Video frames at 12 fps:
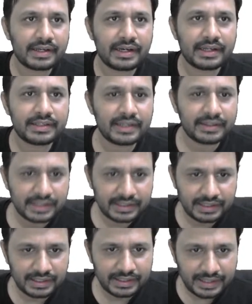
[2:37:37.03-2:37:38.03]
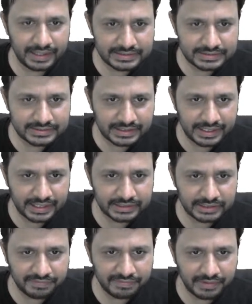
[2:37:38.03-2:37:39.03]
Other signal x dash
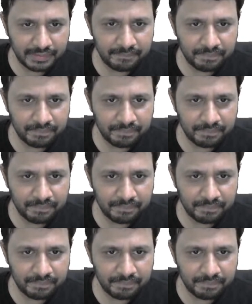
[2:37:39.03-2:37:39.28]
of t.